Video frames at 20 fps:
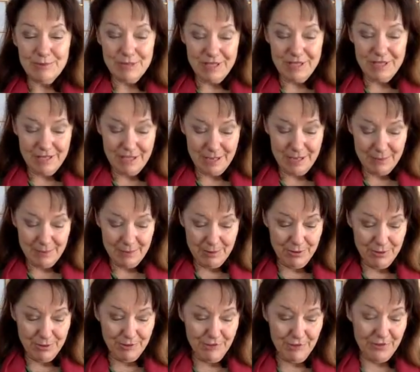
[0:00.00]
did a
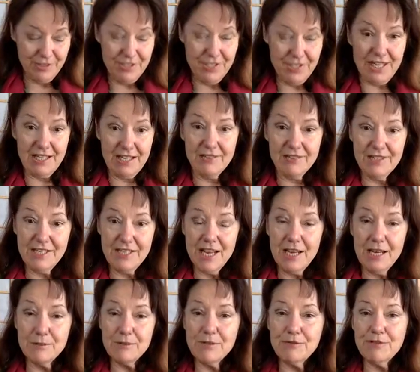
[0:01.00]
beautiful set of
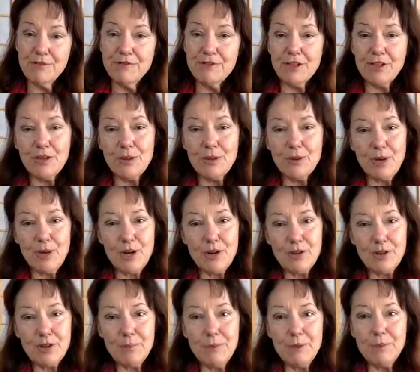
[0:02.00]
tapes for very
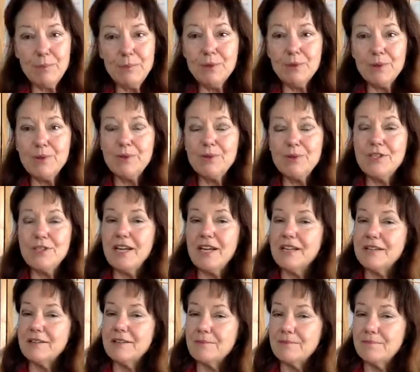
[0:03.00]
wealthy people who
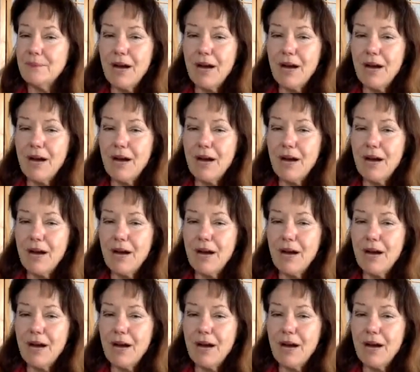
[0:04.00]
take